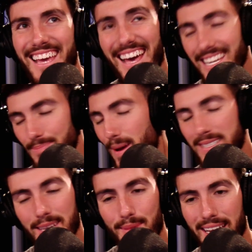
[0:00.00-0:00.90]
yeah,
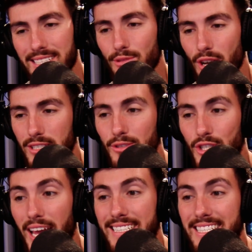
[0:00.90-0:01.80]
especially because it was also
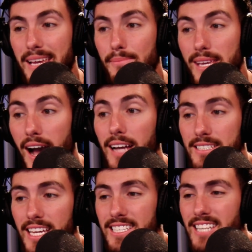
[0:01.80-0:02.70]
Jay Z and Beyonce's.